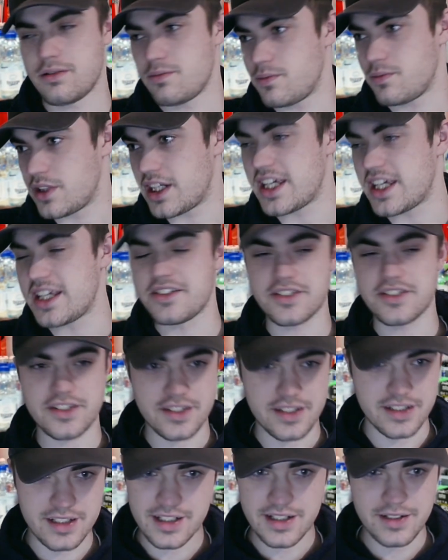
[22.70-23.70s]

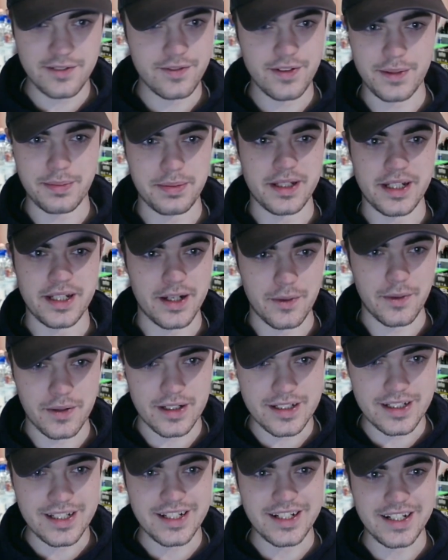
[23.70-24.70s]
released flipping out
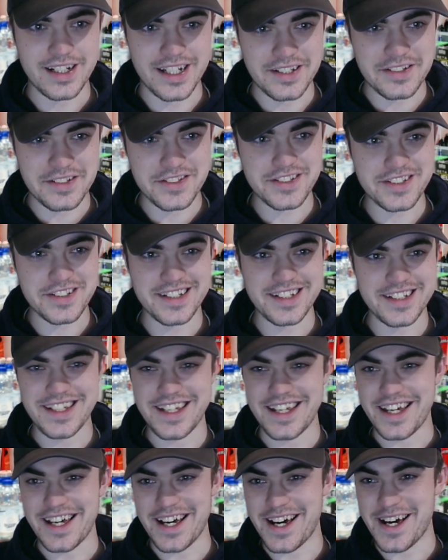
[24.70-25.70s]
list.
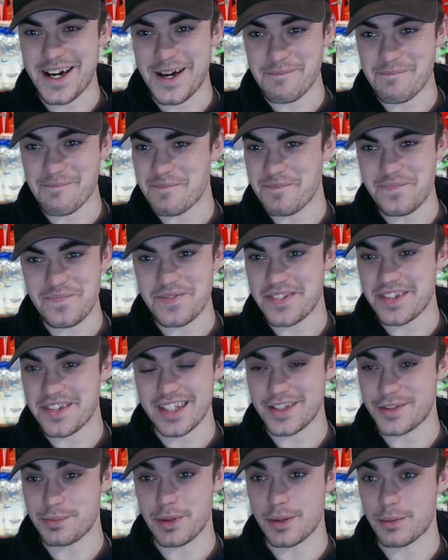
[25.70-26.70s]

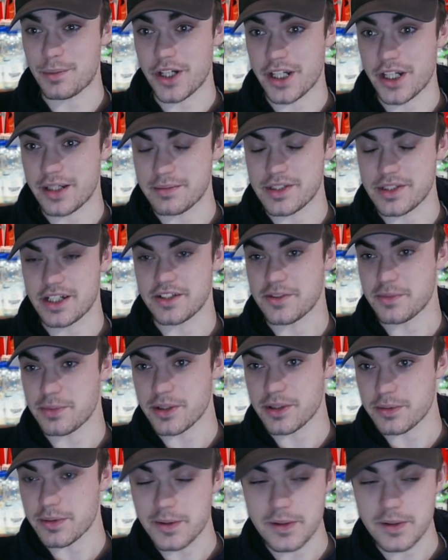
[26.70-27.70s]
It's been one of them days,
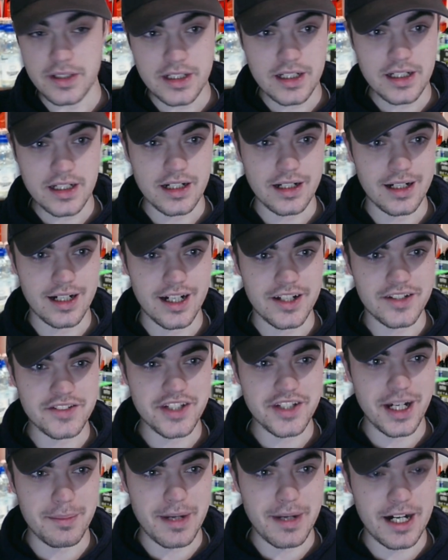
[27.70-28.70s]
people.
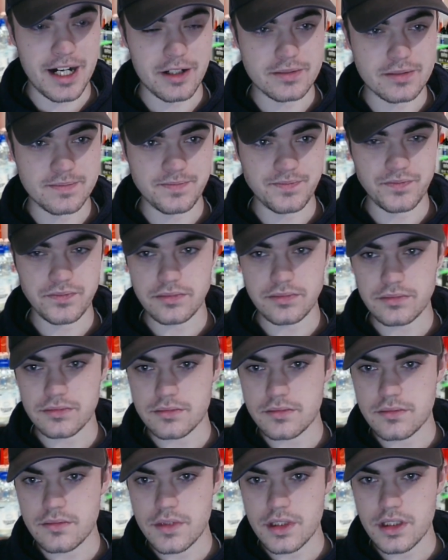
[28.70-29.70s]
Has come out.
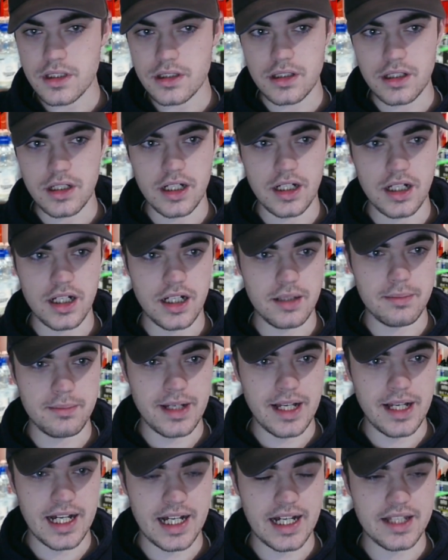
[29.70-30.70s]

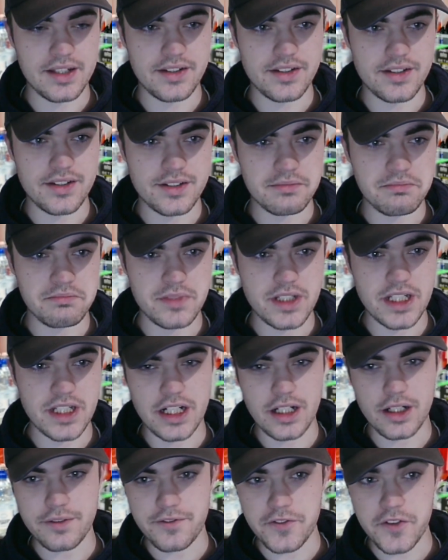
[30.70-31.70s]
And
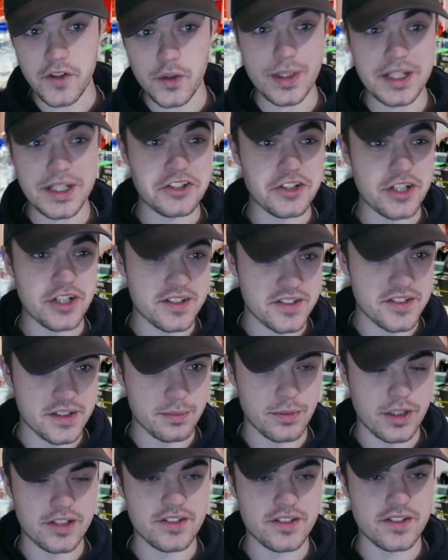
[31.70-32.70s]
a few
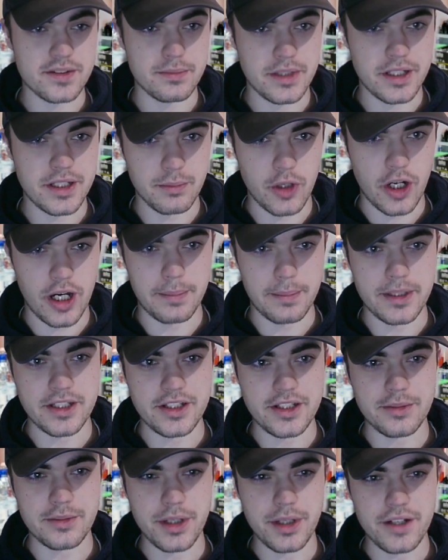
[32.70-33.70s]
interesting ones in my
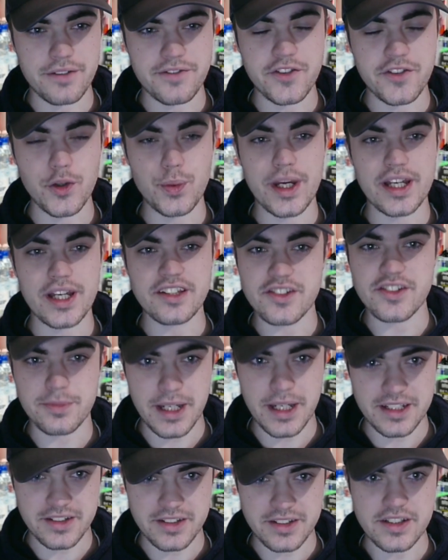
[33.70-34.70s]
opinion, but a few
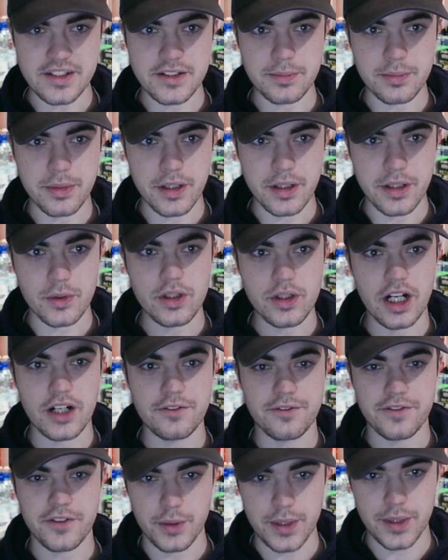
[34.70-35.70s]
expected. But we'll
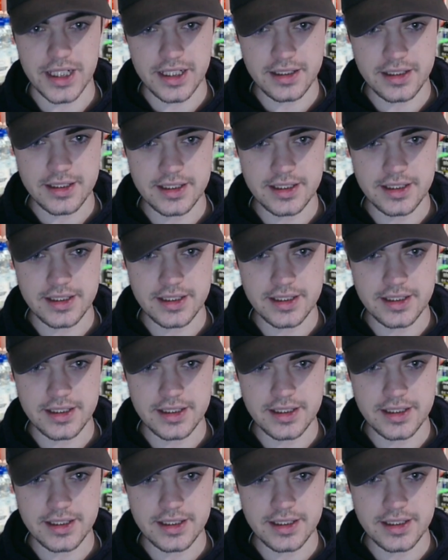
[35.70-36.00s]
go through it,